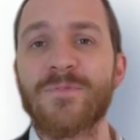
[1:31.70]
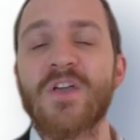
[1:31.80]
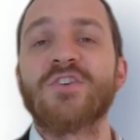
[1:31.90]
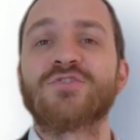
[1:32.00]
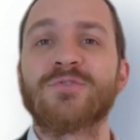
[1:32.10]

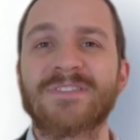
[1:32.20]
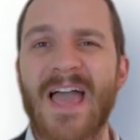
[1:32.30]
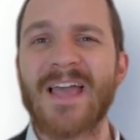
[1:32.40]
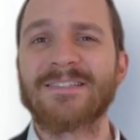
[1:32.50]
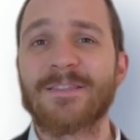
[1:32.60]
So
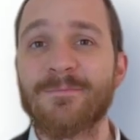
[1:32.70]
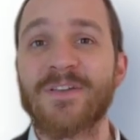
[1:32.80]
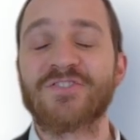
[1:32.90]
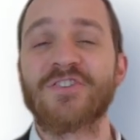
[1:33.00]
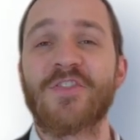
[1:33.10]
says the
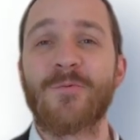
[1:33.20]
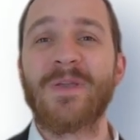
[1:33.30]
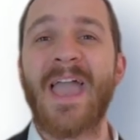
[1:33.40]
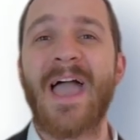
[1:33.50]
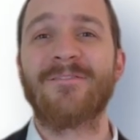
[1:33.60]
Mishnah that
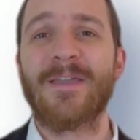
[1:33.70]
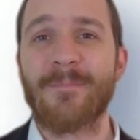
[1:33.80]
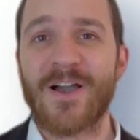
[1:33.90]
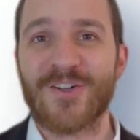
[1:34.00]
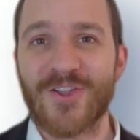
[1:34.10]
we have a
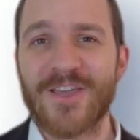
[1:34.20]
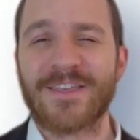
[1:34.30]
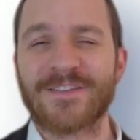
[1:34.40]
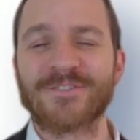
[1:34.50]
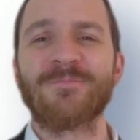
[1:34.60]

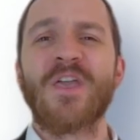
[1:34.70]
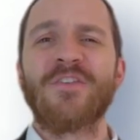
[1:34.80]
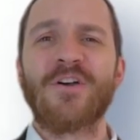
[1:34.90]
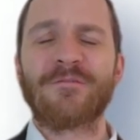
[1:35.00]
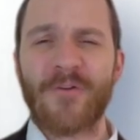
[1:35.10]
machlokes.
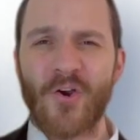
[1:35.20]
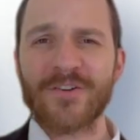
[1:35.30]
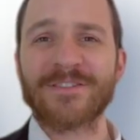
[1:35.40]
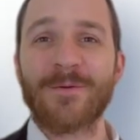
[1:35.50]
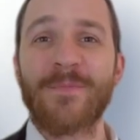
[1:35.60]
The
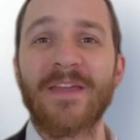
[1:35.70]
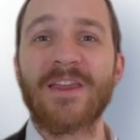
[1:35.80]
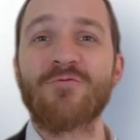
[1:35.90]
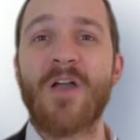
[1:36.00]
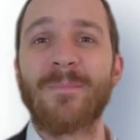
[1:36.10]
first
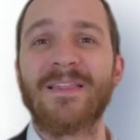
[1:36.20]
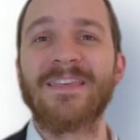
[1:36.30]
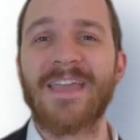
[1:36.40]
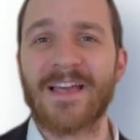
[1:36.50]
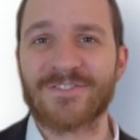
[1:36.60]
opinion, Rabbi
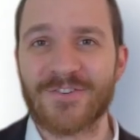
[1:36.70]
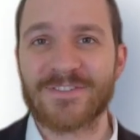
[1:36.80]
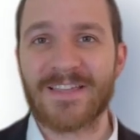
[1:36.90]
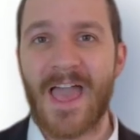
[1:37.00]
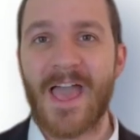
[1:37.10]
Eliezer,
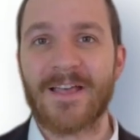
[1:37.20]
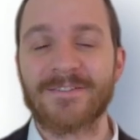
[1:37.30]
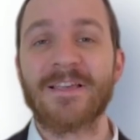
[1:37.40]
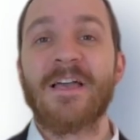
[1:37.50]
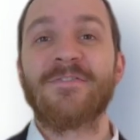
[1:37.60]

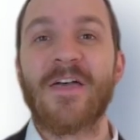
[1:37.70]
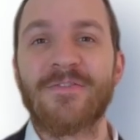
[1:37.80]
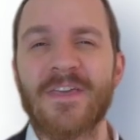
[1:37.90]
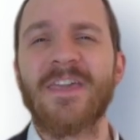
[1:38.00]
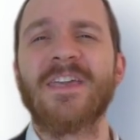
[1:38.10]
says
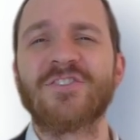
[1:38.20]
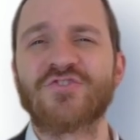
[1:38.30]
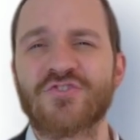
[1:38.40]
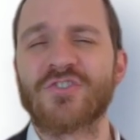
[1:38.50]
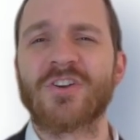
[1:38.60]
that
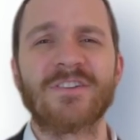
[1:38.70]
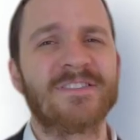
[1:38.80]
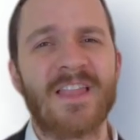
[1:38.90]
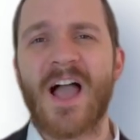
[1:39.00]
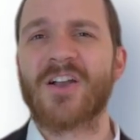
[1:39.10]
this sukkah
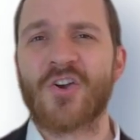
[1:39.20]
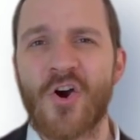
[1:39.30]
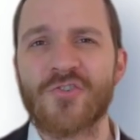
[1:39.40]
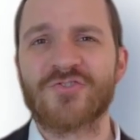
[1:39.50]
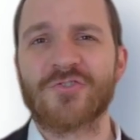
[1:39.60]
is not
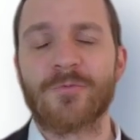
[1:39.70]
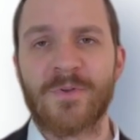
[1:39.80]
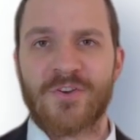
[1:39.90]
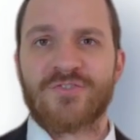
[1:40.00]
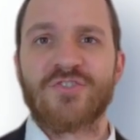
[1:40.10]
kosher
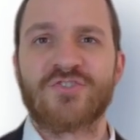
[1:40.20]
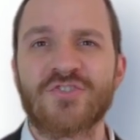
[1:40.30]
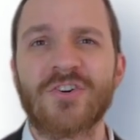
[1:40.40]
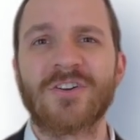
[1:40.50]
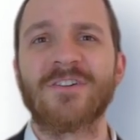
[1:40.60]
because the
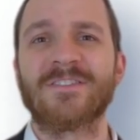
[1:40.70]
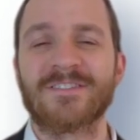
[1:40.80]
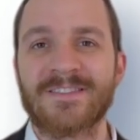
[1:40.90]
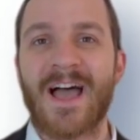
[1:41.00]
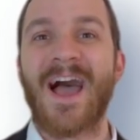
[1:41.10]
sukkah
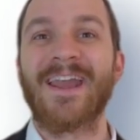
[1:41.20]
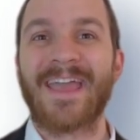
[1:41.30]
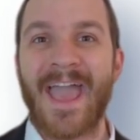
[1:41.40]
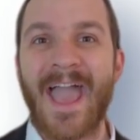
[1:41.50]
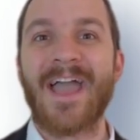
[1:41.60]
does not
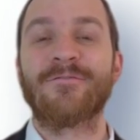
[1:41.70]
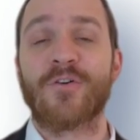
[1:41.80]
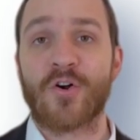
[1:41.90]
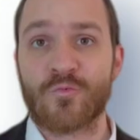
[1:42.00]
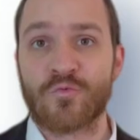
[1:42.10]

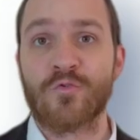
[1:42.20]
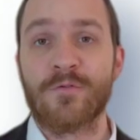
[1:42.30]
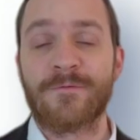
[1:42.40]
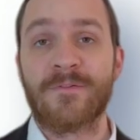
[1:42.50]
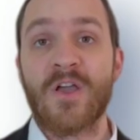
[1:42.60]
have a
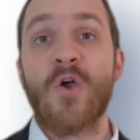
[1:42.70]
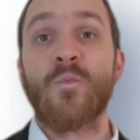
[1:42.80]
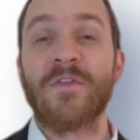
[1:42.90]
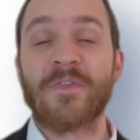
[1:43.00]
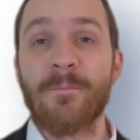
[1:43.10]
roof
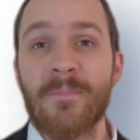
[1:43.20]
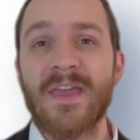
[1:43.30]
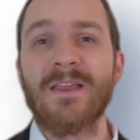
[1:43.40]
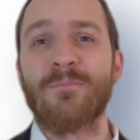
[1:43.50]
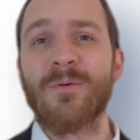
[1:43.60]
with the
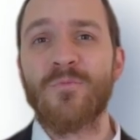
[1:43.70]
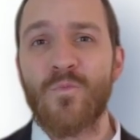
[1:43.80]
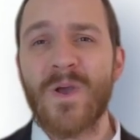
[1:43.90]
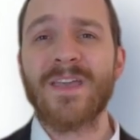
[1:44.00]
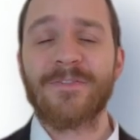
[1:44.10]
minimum
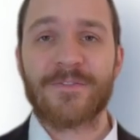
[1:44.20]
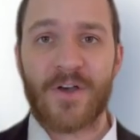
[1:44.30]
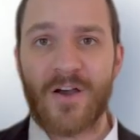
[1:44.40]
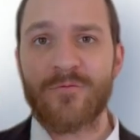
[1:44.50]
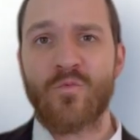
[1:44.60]
width
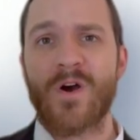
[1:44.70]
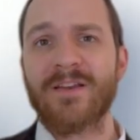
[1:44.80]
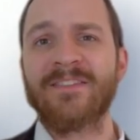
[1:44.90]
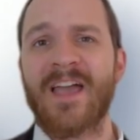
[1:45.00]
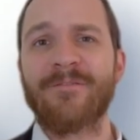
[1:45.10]
of
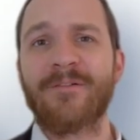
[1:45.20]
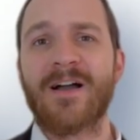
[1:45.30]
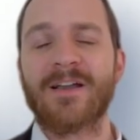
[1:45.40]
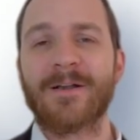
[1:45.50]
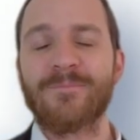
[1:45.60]
1
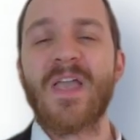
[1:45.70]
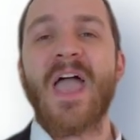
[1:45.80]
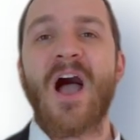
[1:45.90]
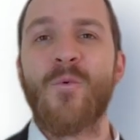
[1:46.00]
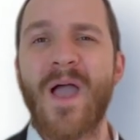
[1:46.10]
tefach.
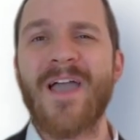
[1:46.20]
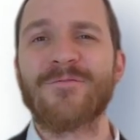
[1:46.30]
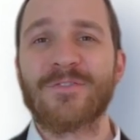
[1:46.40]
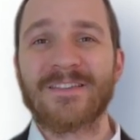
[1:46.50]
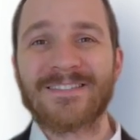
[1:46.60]

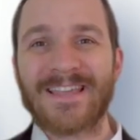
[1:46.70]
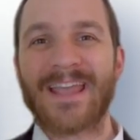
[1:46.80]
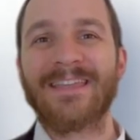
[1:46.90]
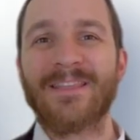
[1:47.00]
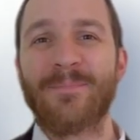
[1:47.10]
However, the
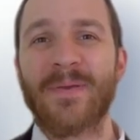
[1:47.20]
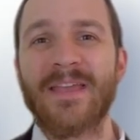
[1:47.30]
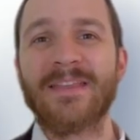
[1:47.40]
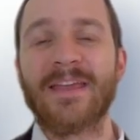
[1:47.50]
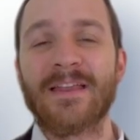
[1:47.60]
second
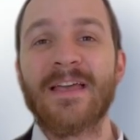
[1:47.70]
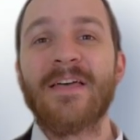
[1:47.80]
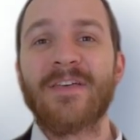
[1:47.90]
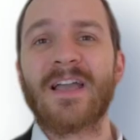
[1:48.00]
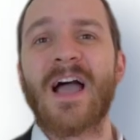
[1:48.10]
opinion,
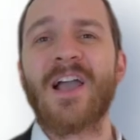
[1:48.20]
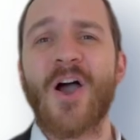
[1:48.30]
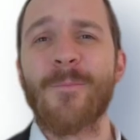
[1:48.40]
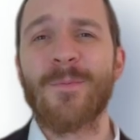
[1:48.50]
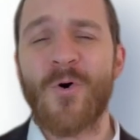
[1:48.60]
the
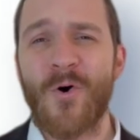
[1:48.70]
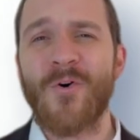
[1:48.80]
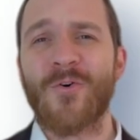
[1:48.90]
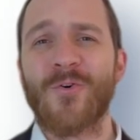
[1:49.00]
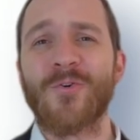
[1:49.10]
Chachamim
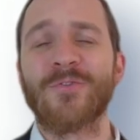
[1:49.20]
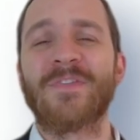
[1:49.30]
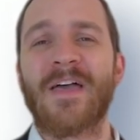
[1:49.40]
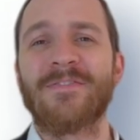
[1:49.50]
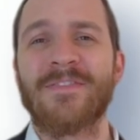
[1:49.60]
hold
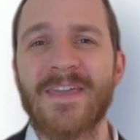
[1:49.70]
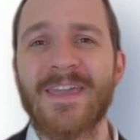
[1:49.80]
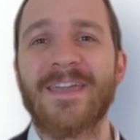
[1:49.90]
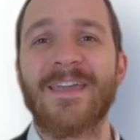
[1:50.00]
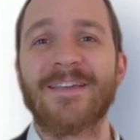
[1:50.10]
that
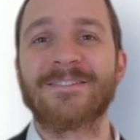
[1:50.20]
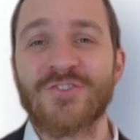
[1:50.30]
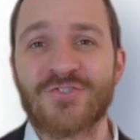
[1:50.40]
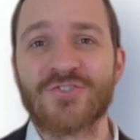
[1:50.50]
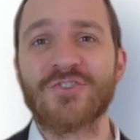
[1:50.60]
this
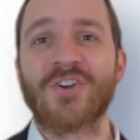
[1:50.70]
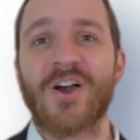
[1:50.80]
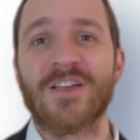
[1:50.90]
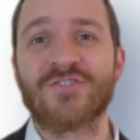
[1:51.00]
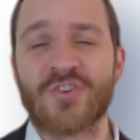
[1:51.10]

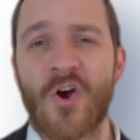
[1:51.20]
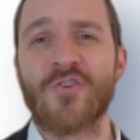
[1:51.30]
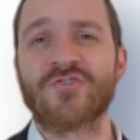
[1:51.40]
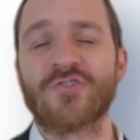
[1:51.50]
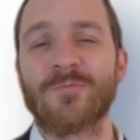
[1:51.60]
sukkah is
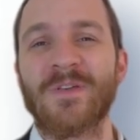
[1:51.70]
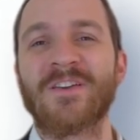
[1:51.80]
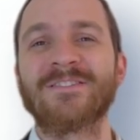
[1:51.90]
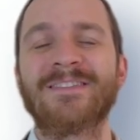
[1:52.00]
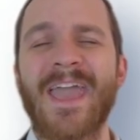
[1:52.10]
kosher
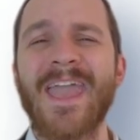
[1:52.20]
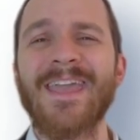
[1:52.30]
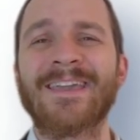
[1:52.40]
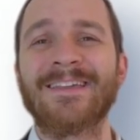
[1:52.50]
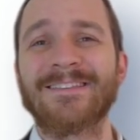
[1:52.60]
because
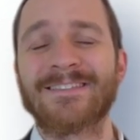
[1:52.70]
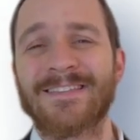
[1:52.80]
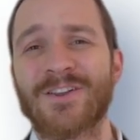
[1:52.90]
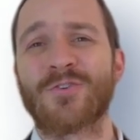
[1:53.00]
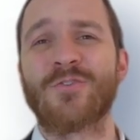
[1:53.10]
they
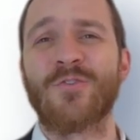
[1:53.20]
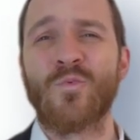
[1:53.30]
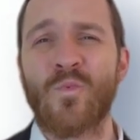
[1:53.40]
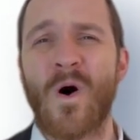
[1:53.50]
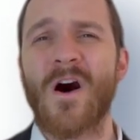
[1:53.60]
consider the
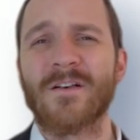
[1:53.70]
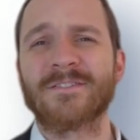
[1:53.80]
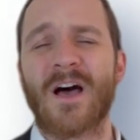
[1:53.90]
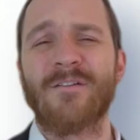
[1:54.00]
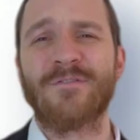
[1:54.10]

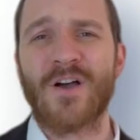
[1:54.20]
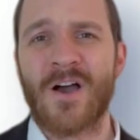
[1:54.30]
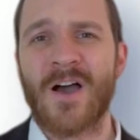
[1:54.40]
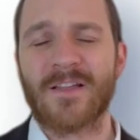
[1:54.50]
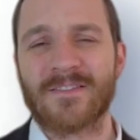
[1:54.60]
walls of the
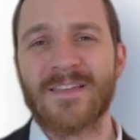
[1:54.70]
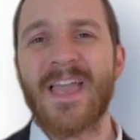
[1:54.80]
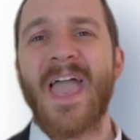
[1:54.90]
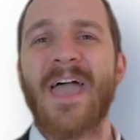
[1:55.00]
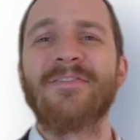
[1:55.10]
hut
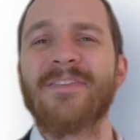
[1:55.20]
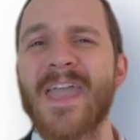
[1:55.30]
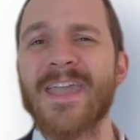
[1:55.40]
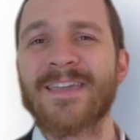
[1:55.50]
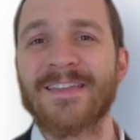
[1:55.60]
and
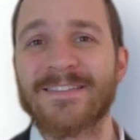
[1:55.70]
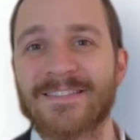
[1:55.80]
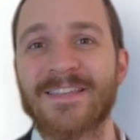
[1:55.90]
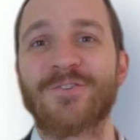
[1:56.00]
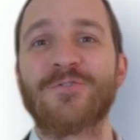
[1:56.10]
they
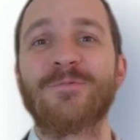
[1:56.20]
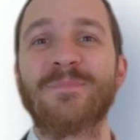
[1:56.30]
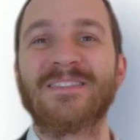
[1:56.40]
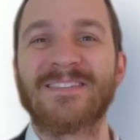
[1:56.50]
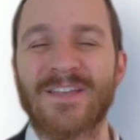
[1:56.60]
consider the
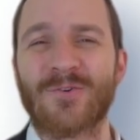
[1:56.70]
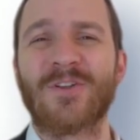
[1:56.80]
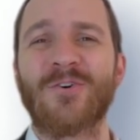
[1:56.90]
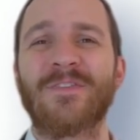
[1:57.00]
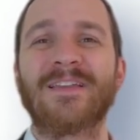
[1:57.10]

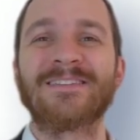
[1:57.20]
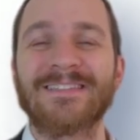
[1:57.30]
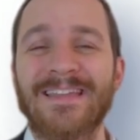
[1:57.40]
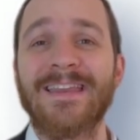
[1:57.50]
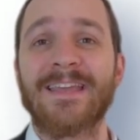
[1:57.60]
material that is
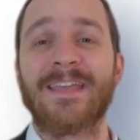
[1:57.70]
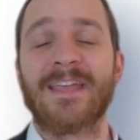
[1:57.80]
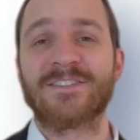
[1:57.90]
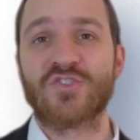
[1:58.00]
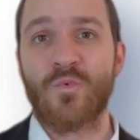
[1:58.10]
leaning
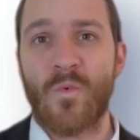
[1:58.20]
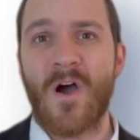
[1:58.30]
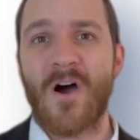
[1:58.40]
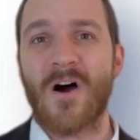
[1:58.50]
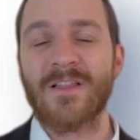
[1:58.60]
against the
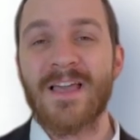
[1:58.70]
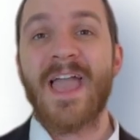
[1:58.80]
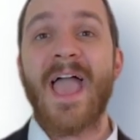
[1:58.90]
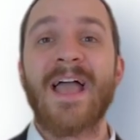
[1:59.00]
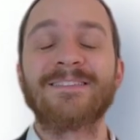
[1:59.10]
wall
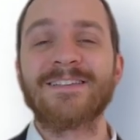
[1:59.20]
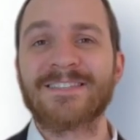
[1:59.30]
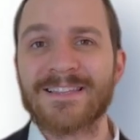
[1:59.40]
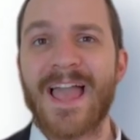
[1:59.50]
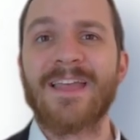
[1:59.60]
as a
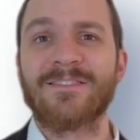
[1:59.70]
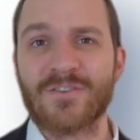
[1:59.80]
slanted